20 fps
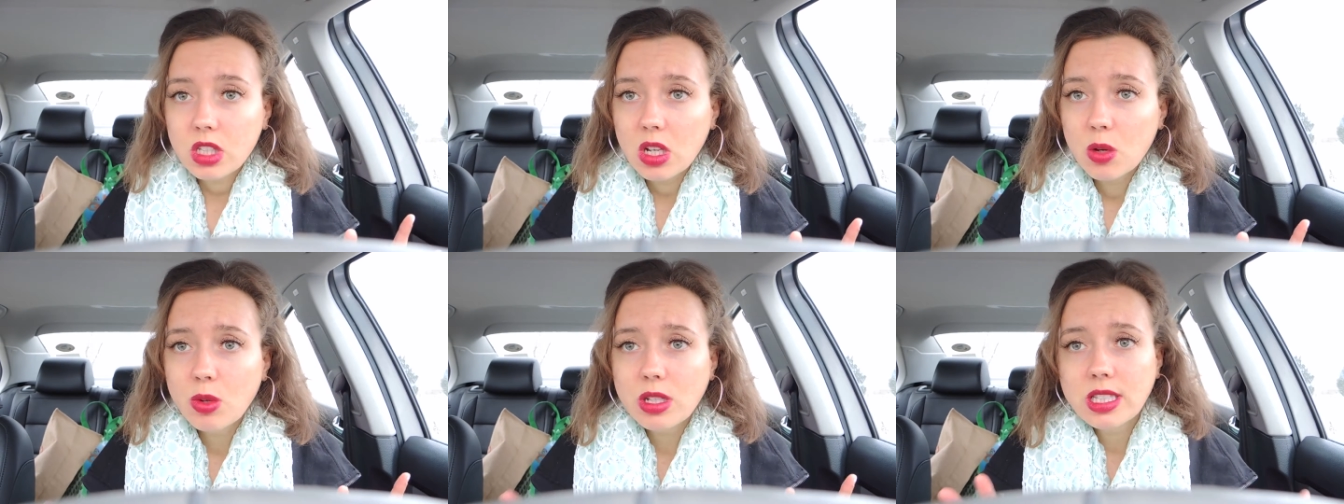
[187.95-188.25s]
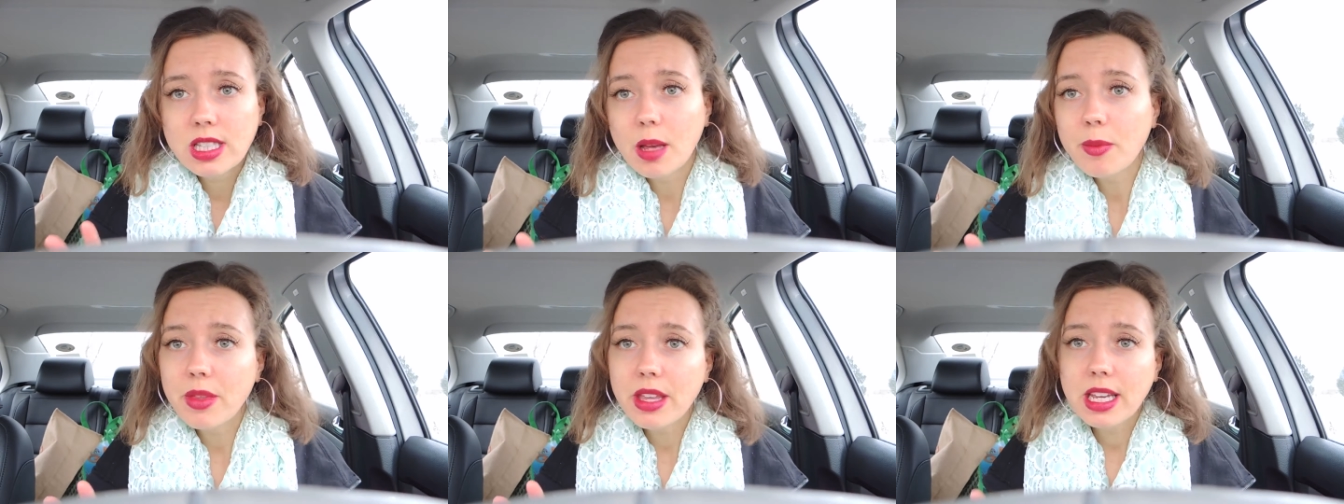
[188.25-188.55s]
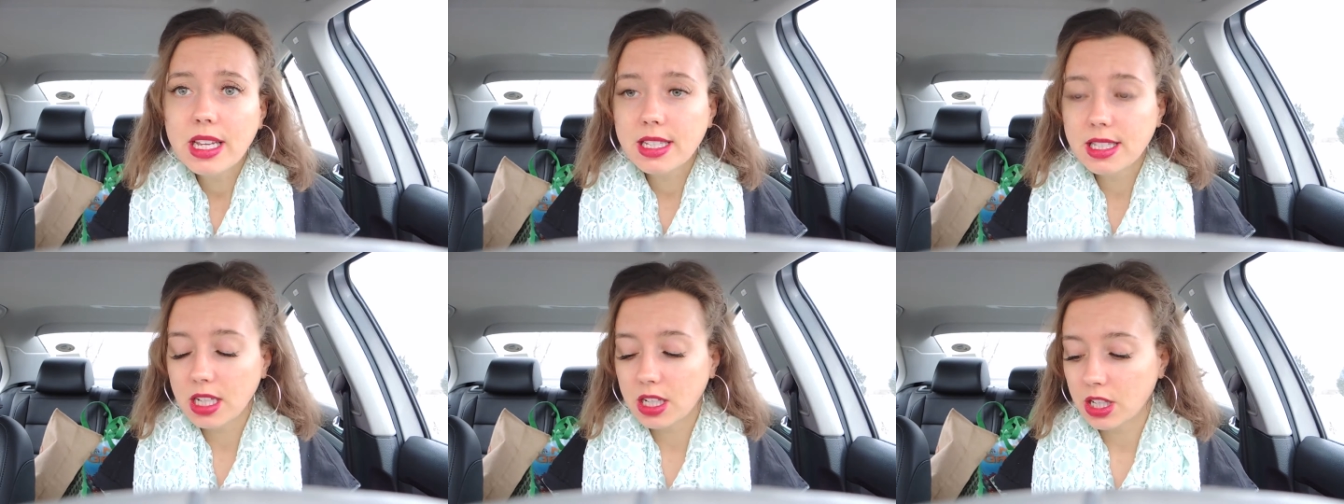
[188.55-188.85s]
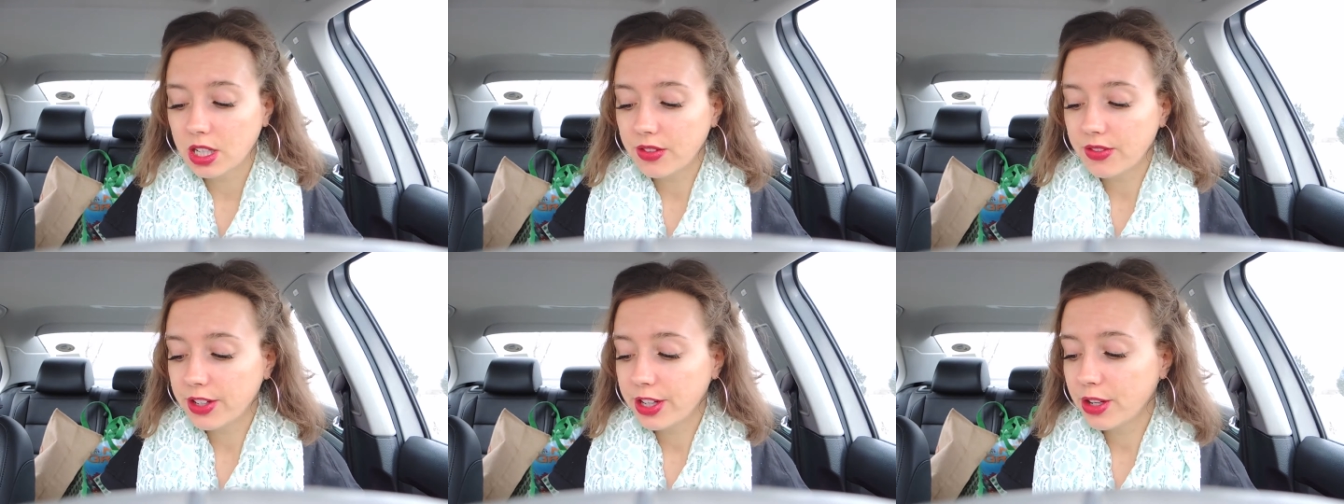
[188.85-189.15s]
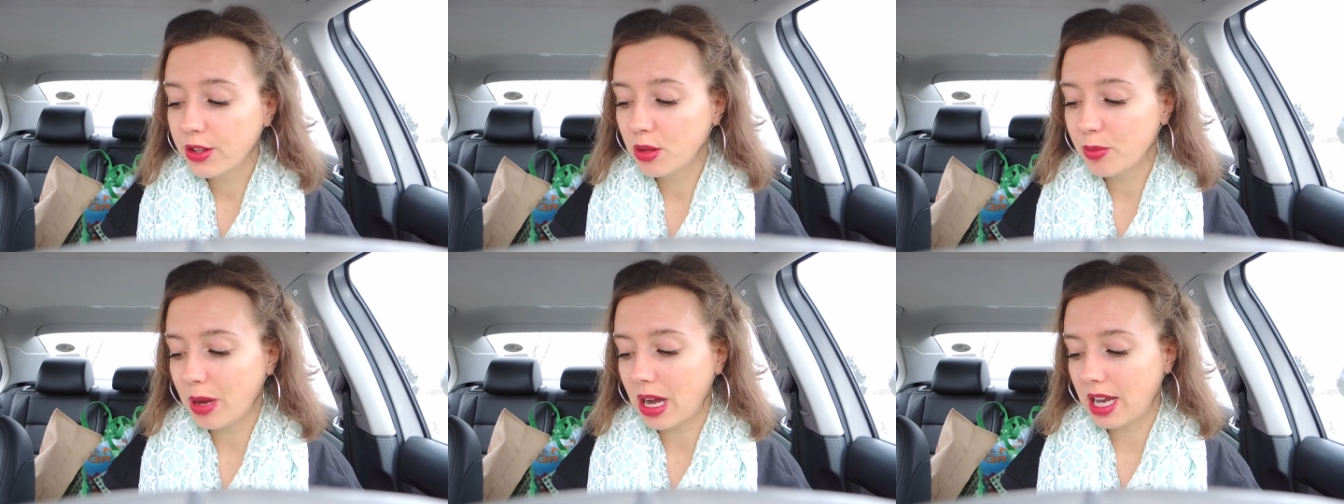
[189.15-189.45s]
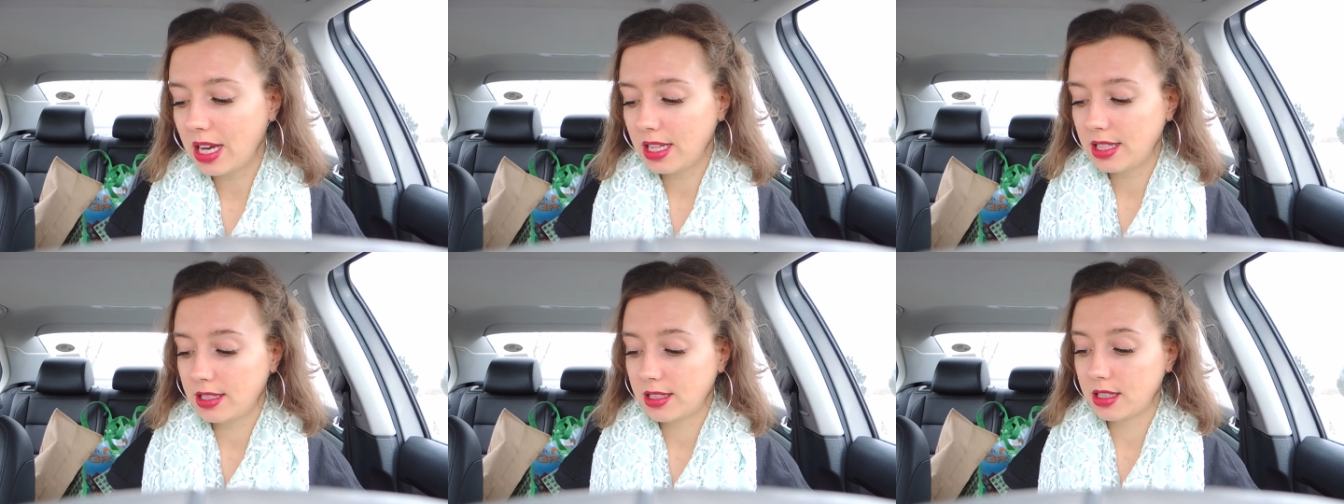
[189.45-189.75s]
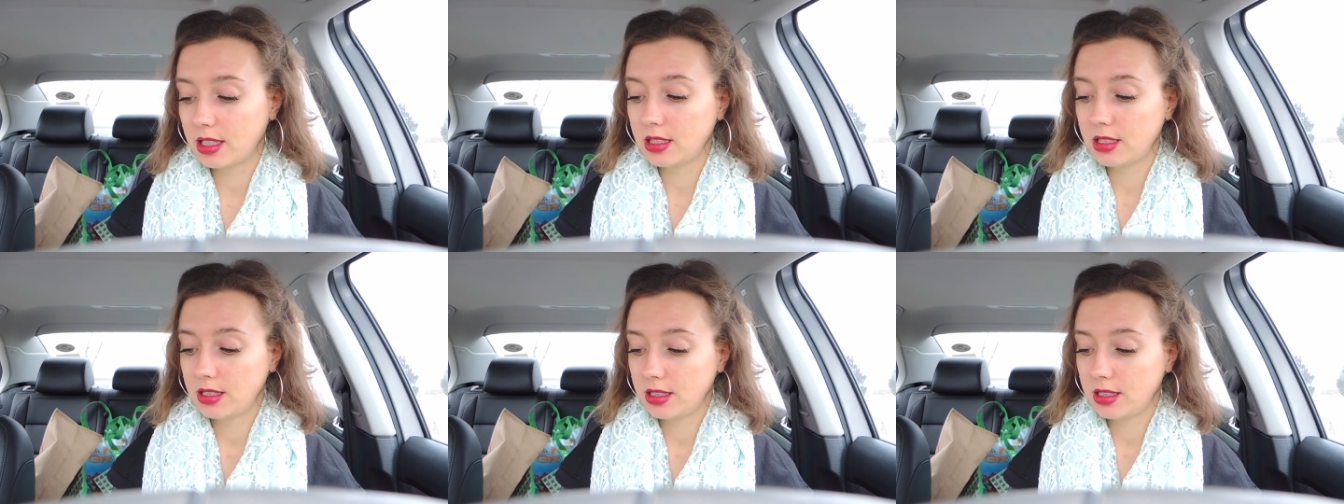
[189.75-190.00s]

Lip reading: when something isn't good for you, the body's